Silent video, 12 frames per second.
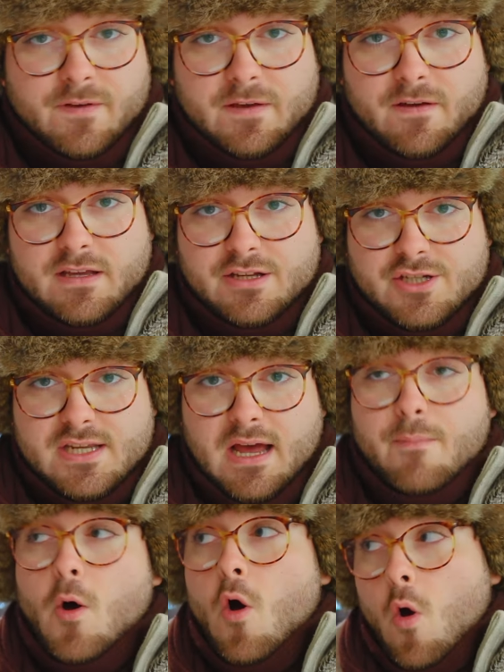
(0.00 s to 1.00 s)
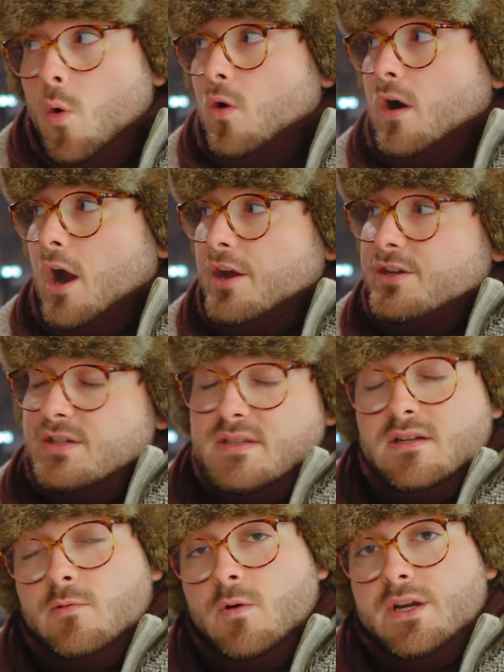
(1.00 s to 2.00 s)
fee each time? Or are you
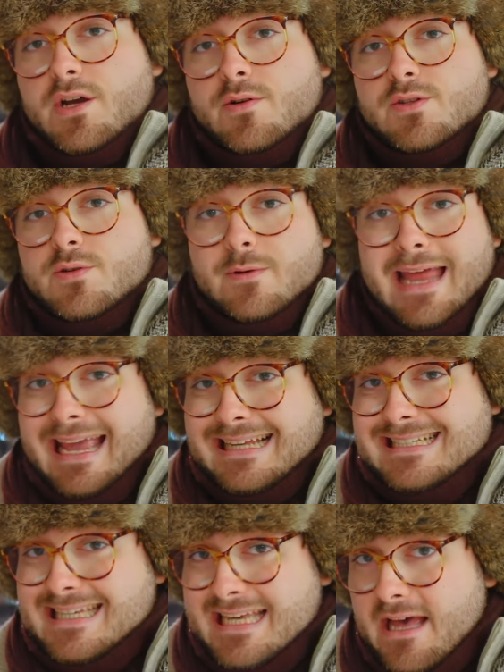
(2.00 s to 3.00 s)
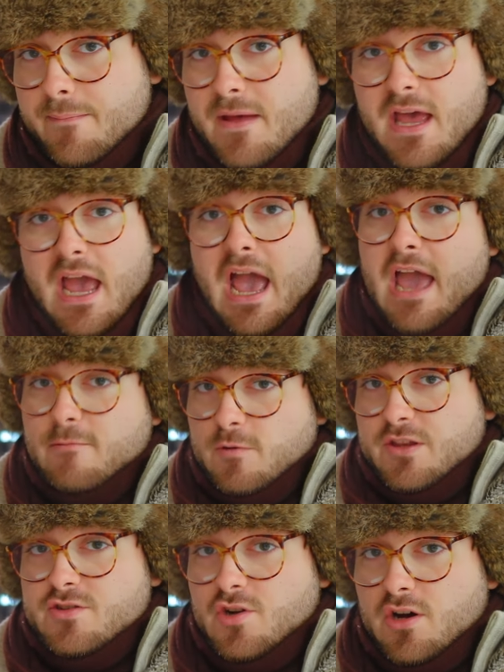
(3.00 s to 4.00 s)
just going to want to go to an ATM and
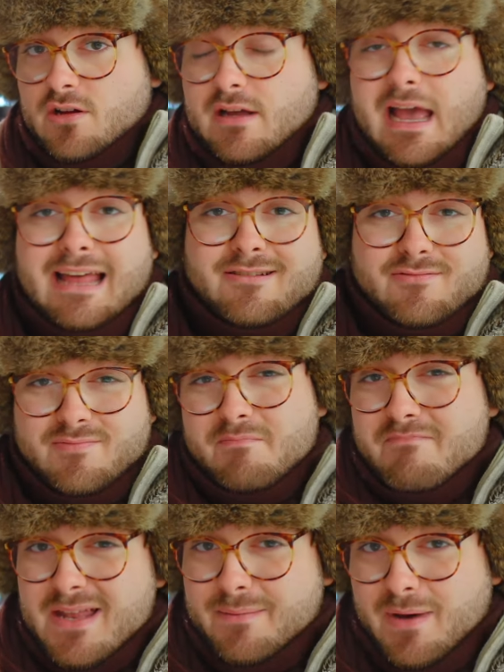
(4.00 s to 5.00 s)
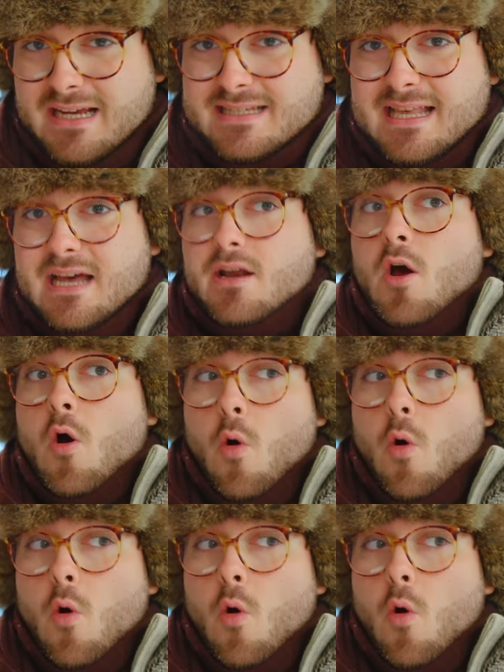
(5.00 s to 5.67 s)
withdraw and minimize that?